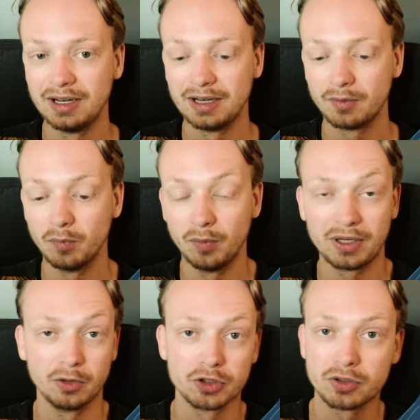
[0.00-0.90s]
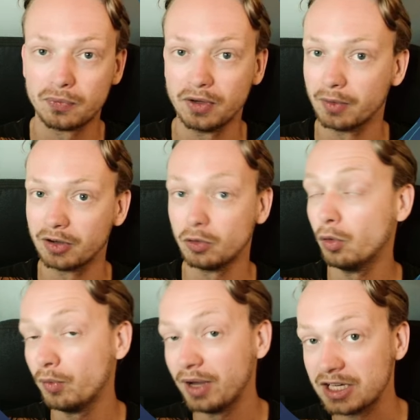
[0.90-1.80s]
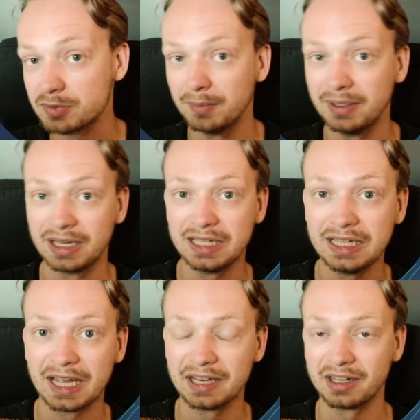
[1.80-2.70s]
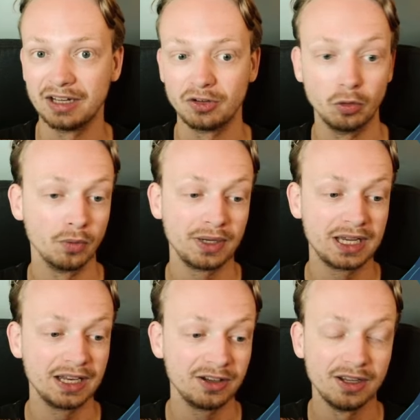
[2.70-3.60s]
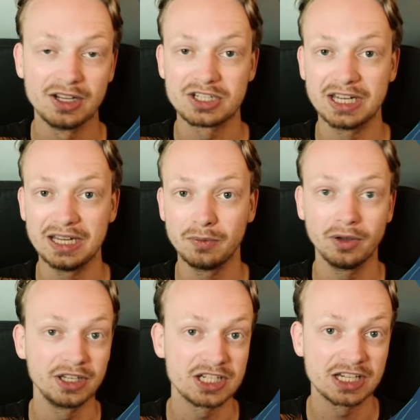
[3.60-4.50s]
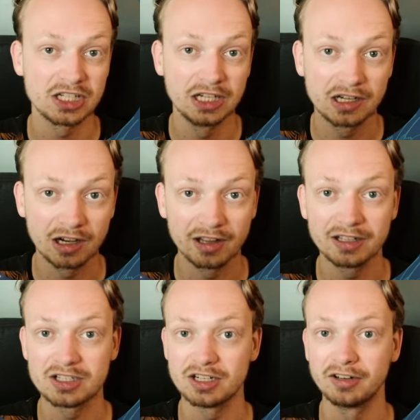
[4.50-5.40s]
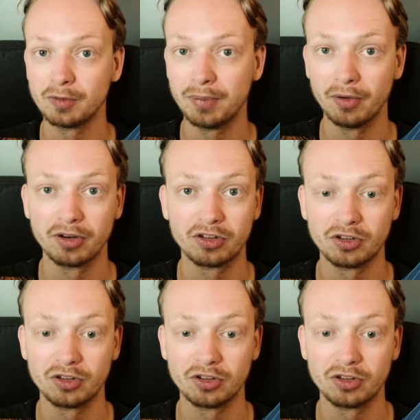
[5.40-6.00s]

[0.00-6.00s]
But we can also configure it to always maybe re-render it. Or we can say, well, this is actually a client-side component.